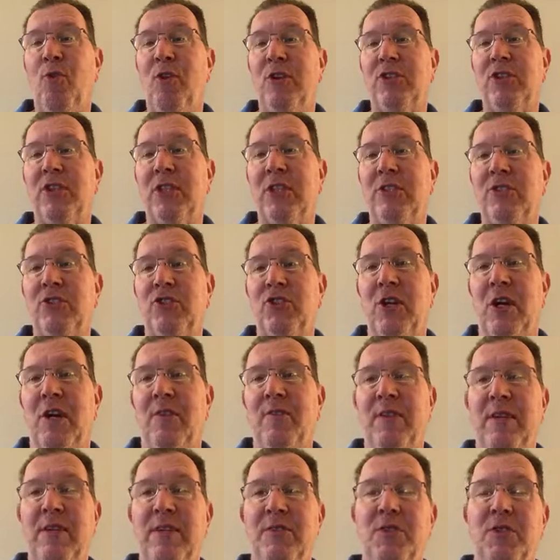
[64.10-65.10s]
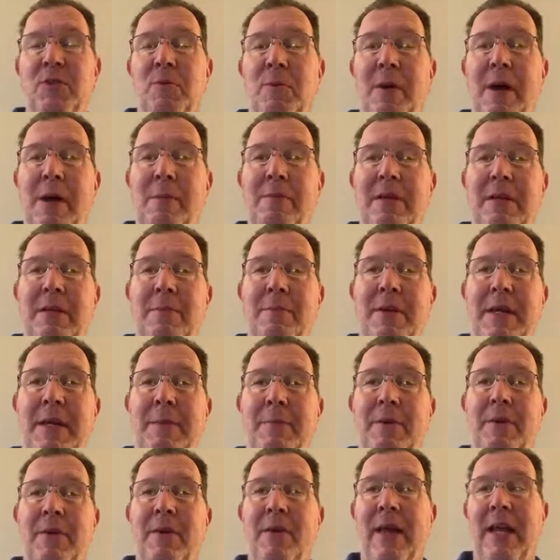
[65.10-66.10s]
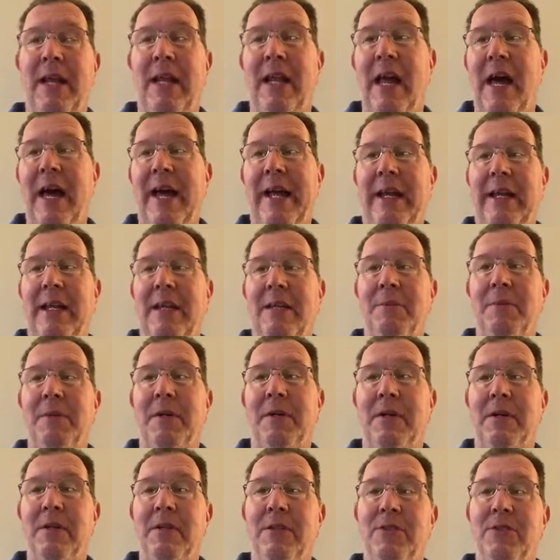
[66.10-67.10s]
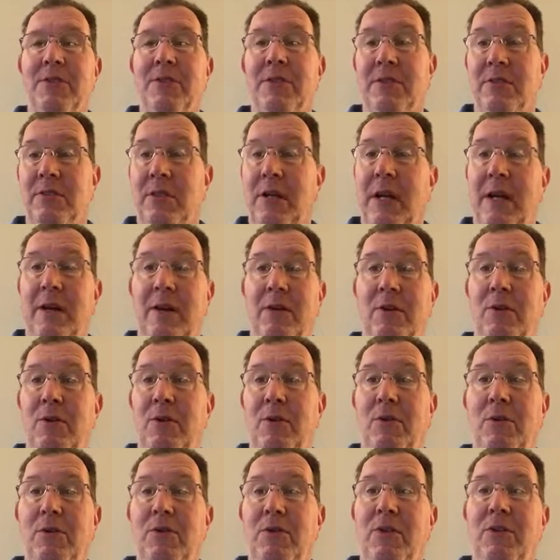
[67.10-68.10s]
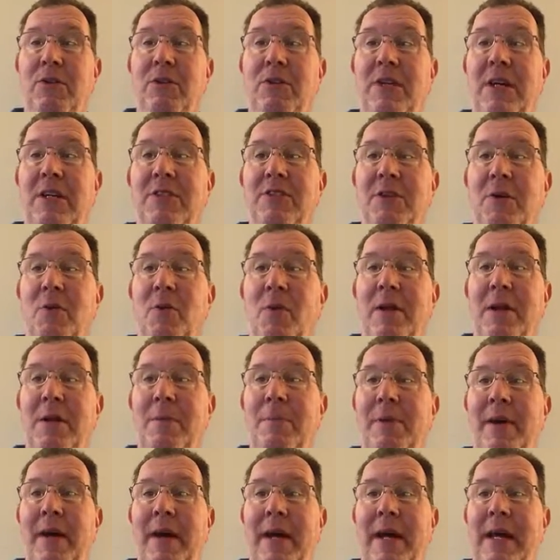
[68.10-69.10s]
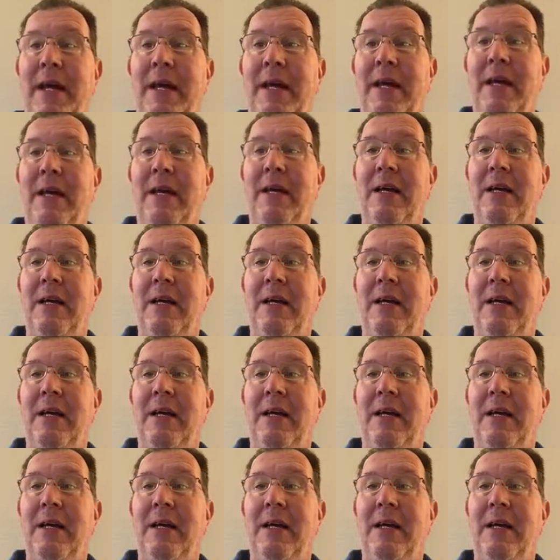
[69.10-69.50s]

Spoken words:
course the conservatives, the Republican people, they like it because who doesn't want to pay